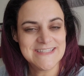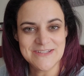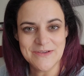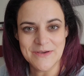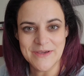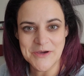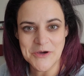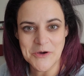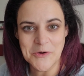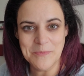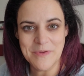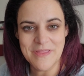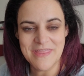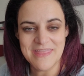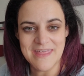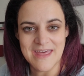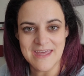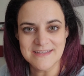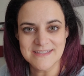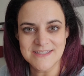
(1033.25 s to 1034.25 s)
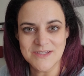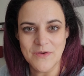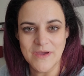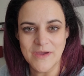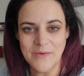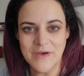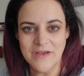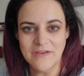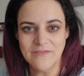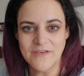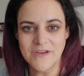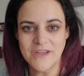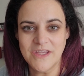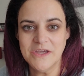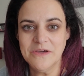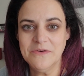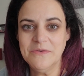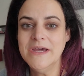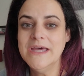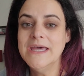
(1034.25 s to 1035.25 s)
so I hope that is going well for
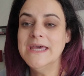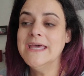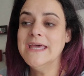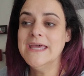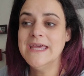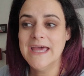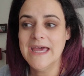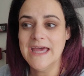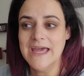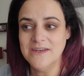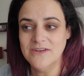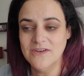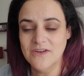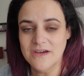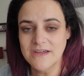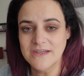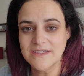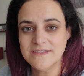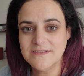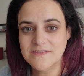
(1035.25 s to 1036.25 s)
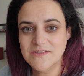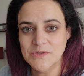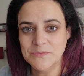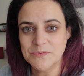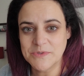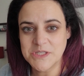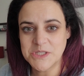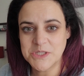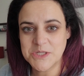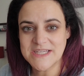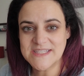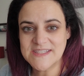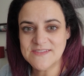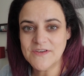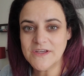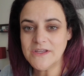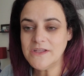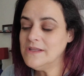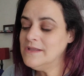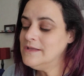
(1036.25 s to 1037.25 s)
you and not super
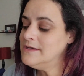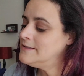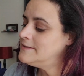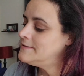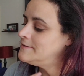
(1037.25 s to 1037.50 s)
stressful.